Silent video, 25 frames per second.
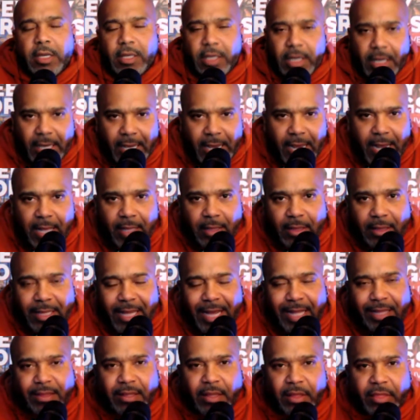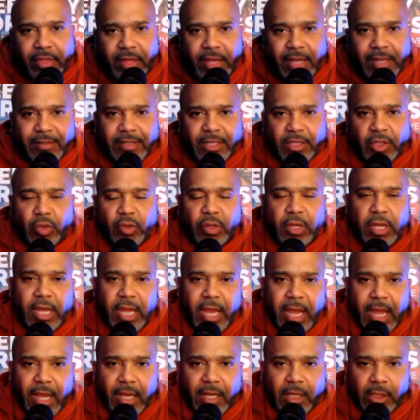You can't let the things that you
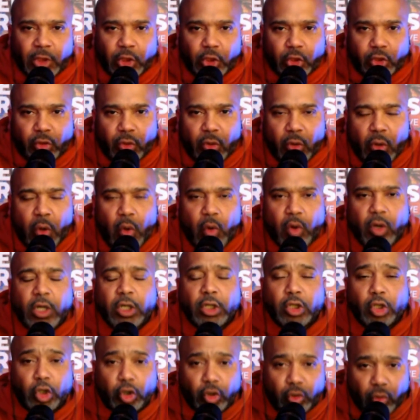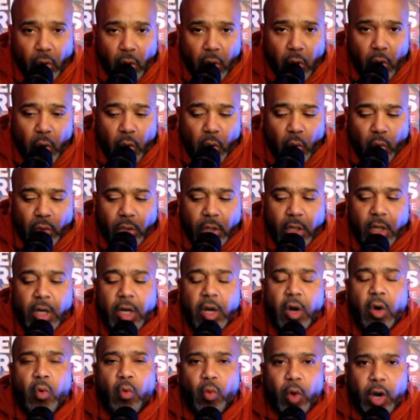can't control
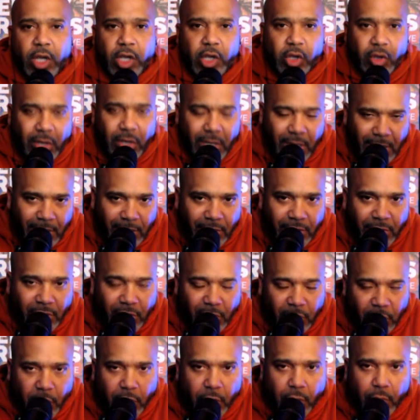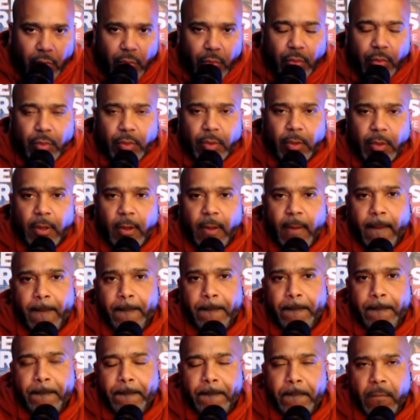what you need to do.
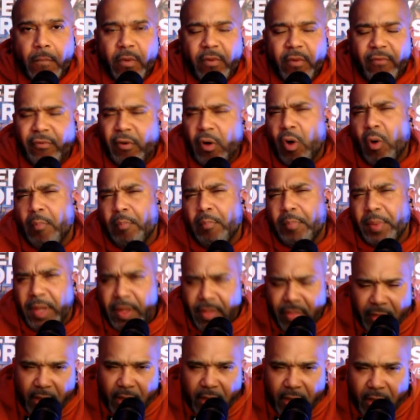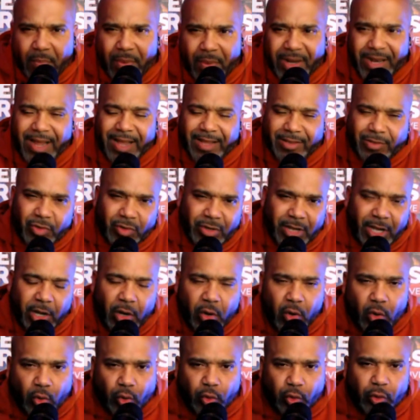We've all been there, but as you
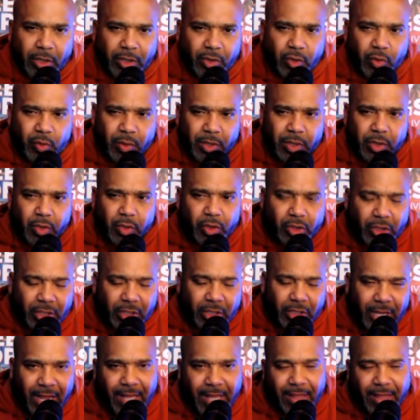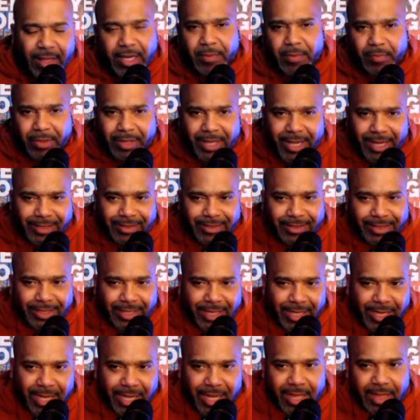get older, as you understand the
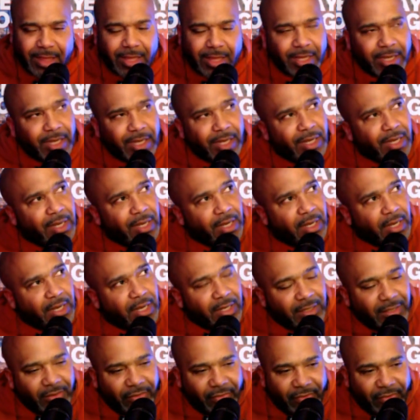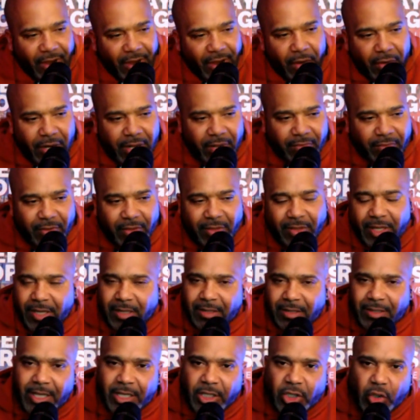complexity and the severity of the
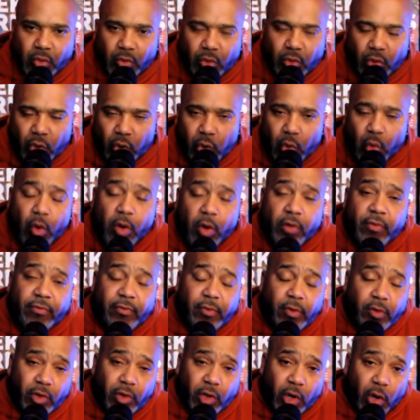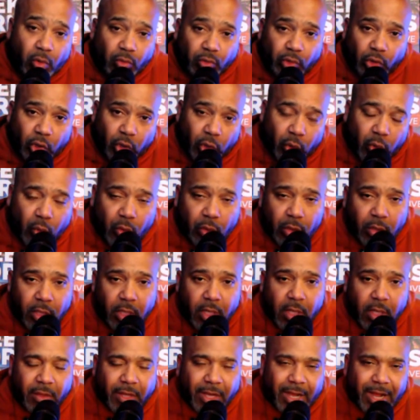things that you do, or if you don't do,
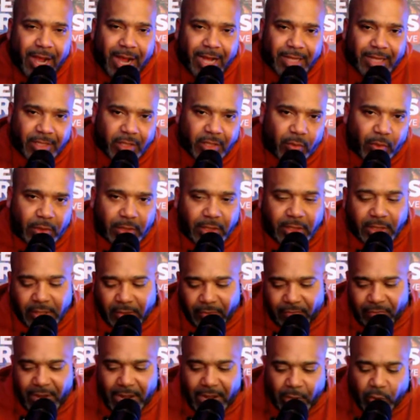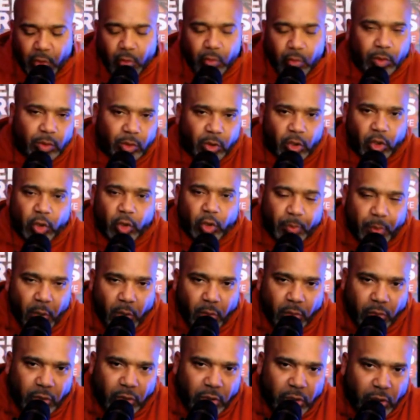the consequences of not doing what you're
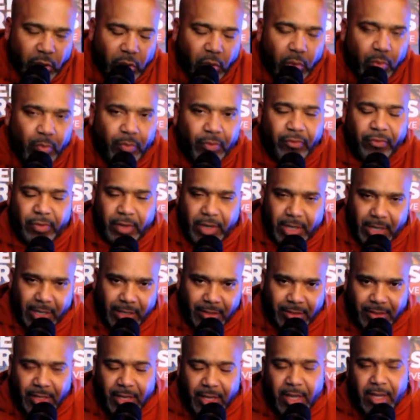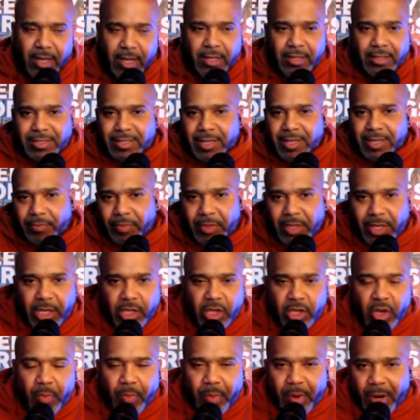supposed to do because something in
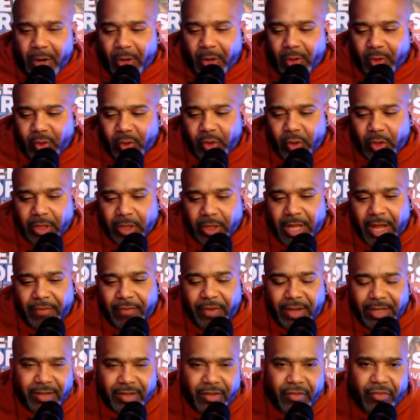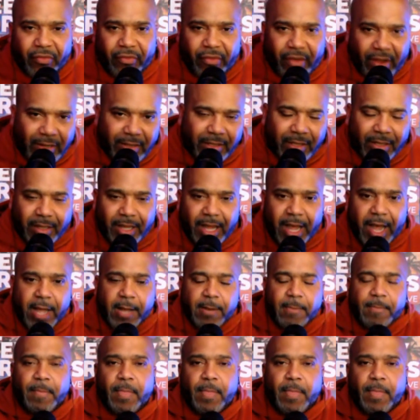your personal life has affected that,